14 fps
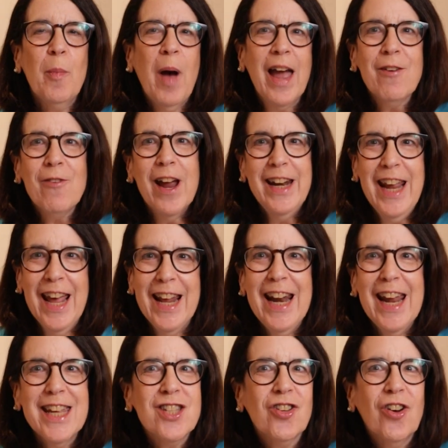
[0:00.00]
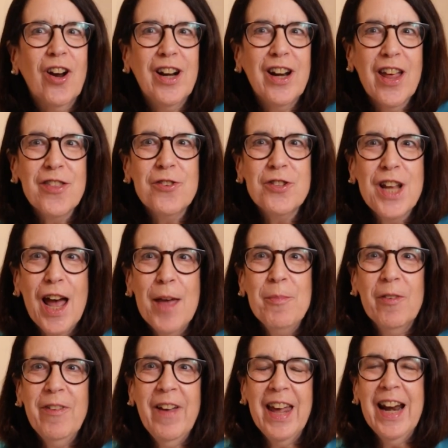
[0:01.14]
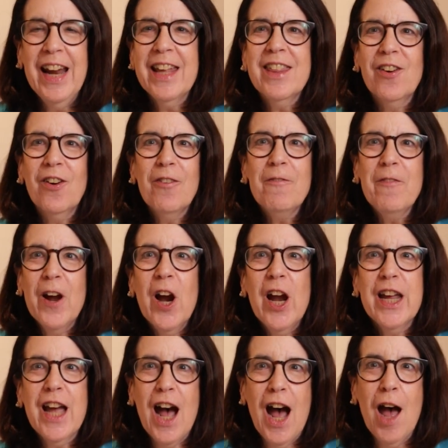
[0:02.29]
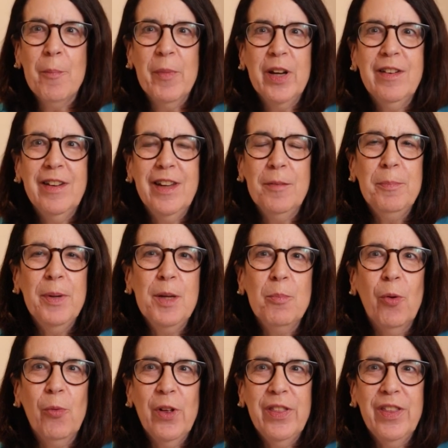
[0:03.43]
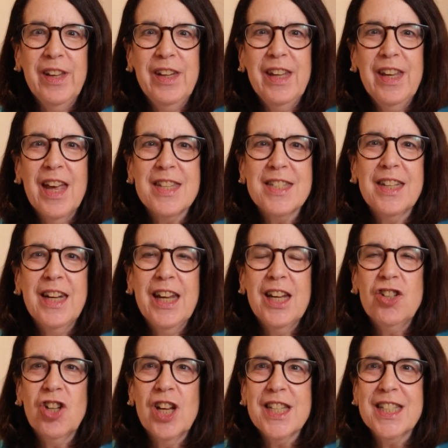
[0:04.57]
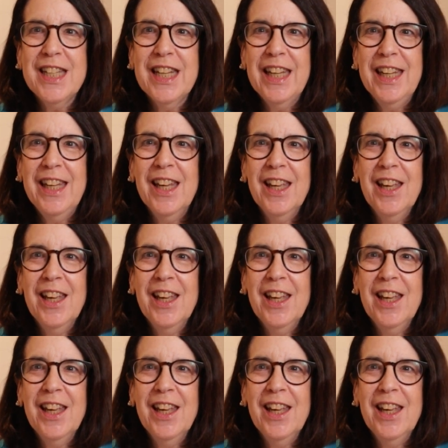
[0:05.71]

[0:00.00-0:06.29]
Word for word: So migraine headaches are another type of headache that are very common in people with EDS and HSD.